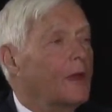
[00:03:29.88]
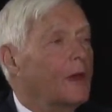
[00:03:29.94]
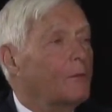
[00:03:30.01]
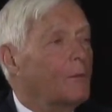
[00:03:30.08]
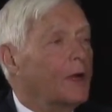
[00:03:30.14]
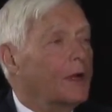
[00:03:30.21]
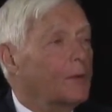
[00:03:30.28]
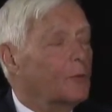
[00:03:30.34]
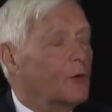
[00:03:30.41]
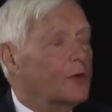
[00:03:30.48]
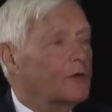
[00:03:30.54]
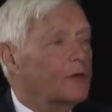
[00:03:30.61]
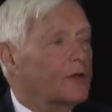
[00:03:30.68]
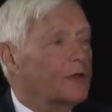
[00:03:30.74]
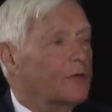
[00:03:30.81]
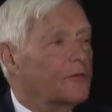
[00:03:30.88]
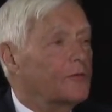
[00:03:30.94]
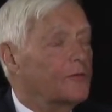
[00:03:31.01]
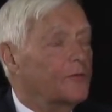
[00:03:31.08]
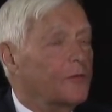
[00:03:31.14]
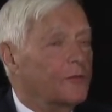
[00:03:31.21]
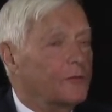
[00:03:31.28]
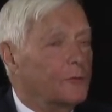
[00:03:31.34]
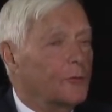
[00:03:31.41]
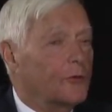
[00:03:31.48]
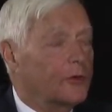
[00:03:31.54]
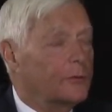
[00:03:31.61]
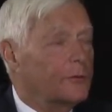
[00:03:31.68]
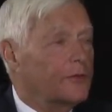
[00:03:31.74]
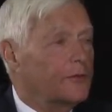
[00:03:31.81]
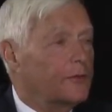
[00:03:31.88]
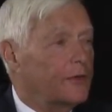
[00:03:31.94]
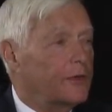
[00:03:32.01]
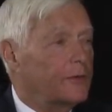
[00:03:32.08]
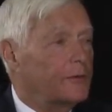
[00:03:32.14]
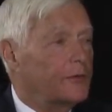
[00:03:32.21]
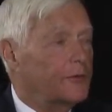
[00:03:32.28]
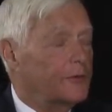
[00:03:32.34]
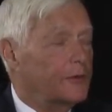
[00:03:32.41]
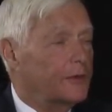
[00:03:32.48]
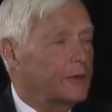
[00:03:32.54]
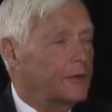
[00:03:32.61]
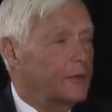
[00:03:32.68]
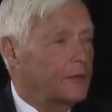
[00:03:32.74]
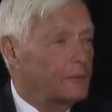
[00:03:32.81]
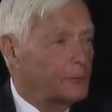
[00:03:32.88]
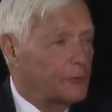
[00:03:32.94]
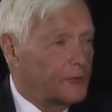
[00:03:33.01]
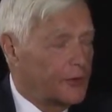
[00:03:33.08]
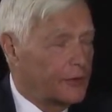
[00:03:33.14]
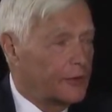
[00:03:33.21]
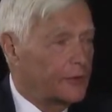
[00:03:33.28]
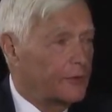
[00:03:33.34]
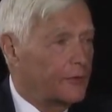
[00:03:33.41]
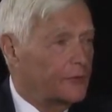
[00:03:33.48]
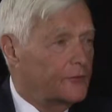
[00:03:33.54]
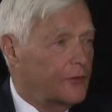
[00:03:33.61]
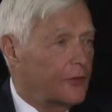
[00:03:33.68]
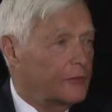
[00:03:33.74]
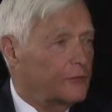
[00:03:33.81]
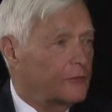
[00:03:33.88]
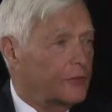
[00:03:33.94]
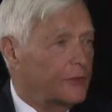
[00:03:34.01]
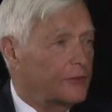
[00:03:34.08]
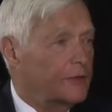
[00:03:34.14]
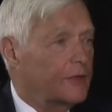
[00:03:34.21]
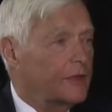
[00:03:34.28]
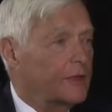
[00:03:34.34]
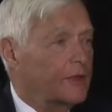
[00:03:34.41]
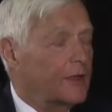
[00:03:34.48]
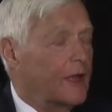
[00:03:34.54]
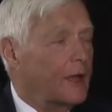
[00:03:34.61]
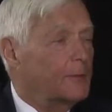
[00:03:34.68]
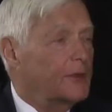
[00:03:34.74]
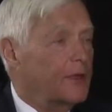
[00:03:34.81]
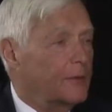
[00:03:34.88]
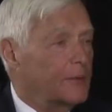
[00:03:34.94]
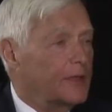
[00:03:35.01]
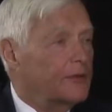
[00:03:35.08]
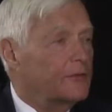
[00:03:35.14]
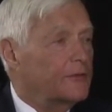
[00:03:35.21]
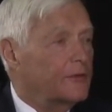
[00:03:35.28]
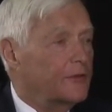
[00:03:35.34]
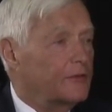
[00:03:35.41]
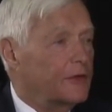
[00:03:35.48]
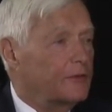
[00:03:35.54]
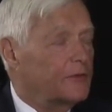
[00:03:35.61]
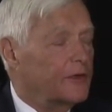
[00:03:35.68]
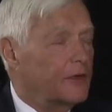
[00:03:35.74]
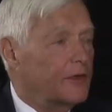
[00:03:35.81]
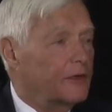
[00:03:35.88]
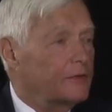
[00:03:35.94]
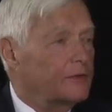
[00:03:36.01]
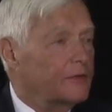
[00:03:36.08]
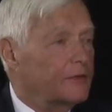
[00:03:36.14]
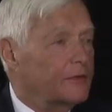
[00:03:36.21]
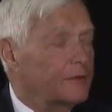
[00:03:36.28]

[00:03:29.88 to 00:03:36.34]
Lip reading: But I'm wondering if there's more to be said about particularly the Chancroid epidemic of 75.